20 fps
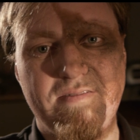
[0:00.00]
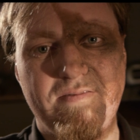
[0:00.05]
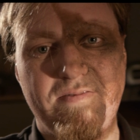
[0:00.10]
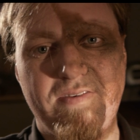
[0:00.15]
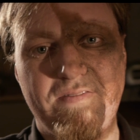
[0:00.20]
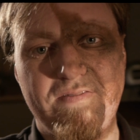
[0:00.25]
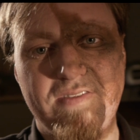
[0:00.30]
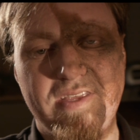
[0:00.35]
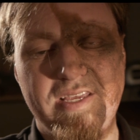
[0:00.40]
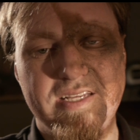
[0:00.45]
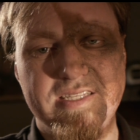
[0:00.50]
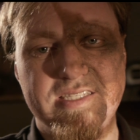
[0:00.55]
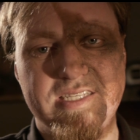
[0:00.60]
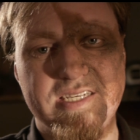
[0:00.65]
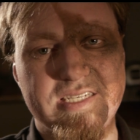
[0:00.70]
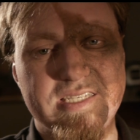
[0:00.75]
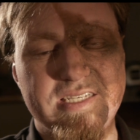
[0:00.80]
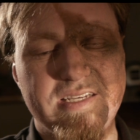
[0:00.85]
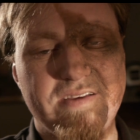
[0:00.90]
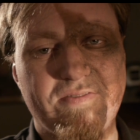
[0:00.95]
50 and
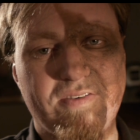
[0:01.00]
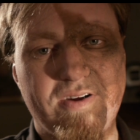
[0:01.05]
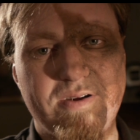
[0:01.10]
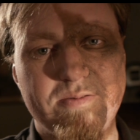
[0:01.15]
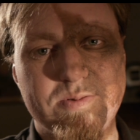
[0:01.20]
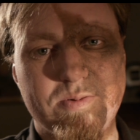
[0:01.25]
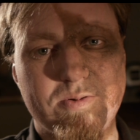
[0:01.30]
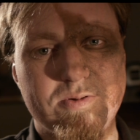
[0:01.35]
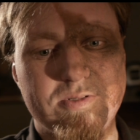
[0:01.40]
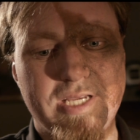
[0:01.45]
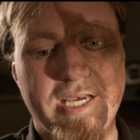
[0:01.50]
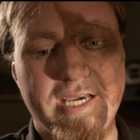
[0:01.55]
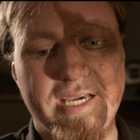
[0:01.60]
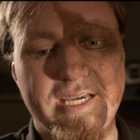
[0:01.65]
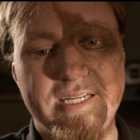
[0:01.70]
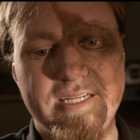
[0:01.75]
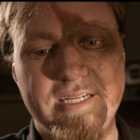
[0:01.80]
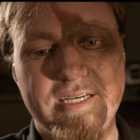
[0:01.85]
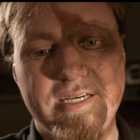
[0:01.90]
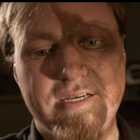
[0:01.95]
60 frames per second.